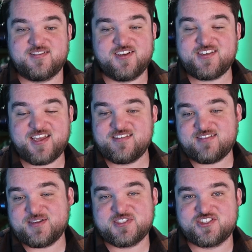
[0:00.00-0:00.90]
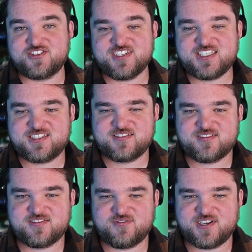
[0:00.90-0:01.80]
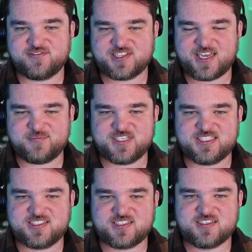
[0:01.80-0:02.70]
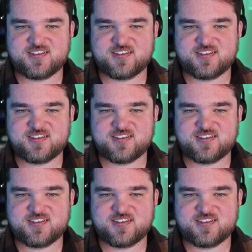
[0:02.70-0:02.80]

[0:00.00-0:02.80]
Okay, I'm intrigued. Whatever that means.